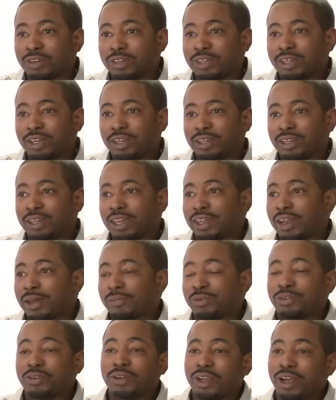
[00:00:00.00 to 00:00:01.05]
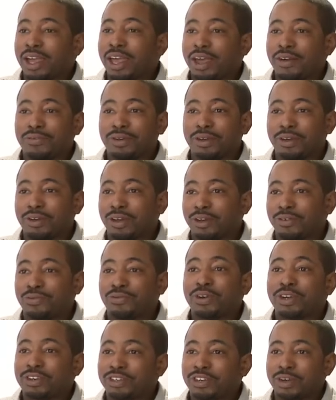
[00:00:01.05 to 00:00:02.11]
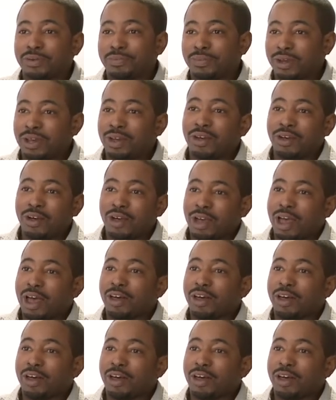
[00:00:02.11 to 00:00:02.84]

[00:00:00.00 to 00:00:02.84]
and I'm sure y'all have a, a friendship yep.